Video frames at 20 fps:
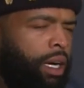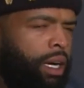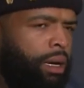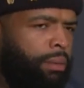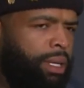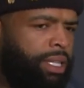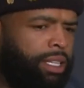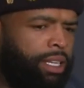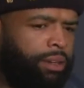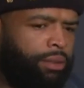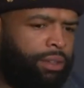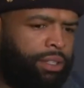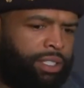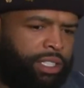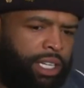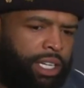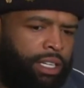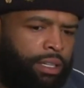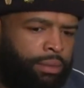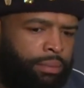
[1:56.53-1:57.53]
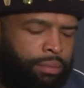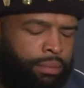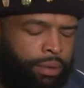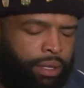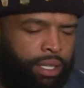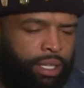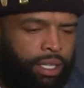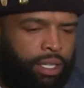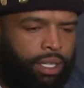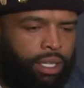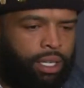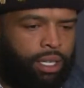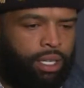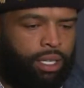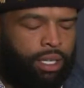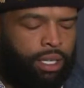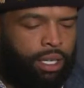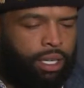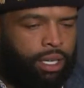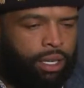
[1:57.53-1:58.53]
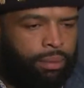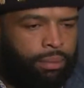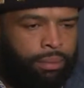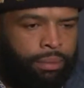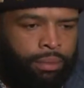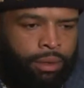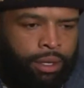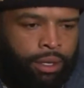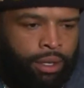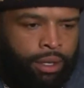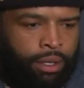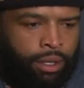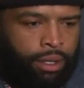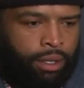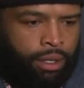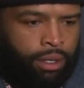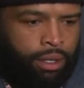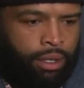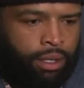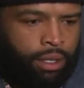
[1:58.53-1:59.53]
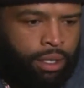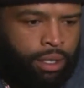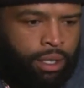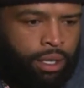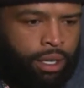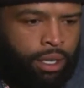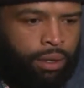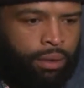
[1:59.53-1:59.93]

I think we're gelling pretty good. You